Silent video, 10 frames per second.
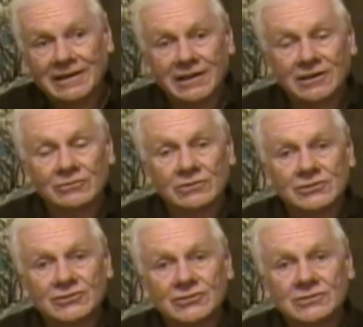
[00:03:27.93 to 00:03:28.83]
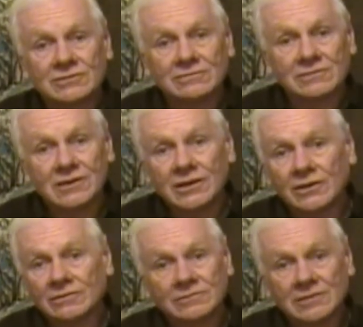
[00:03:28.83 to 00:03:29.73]
And it's, so
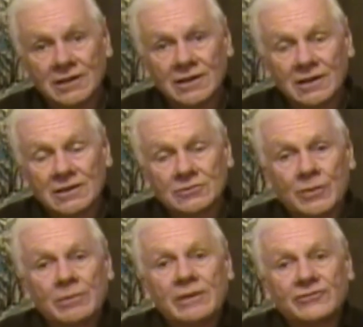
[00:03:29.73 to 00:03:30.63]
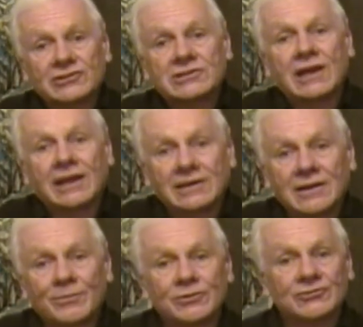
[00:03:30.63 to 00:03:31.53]
people have to
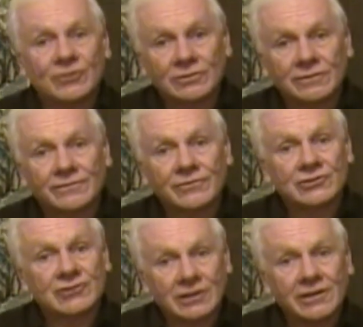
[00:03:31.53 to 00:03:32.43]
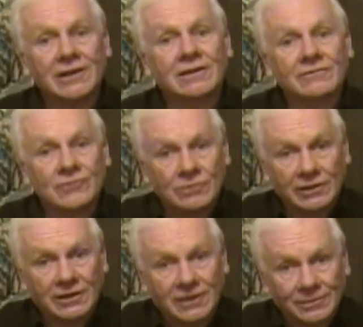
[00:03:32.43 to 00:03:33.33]
stand up and sort of, there's a link if you
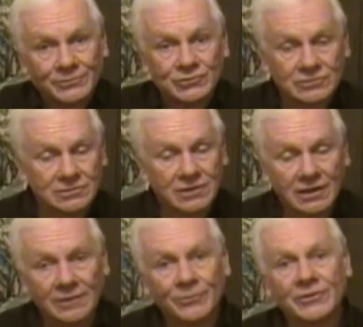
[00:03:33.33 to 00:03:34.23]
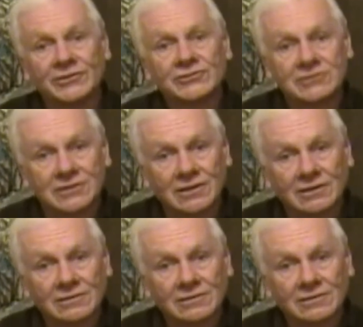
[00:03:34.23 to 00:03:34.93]
want to help this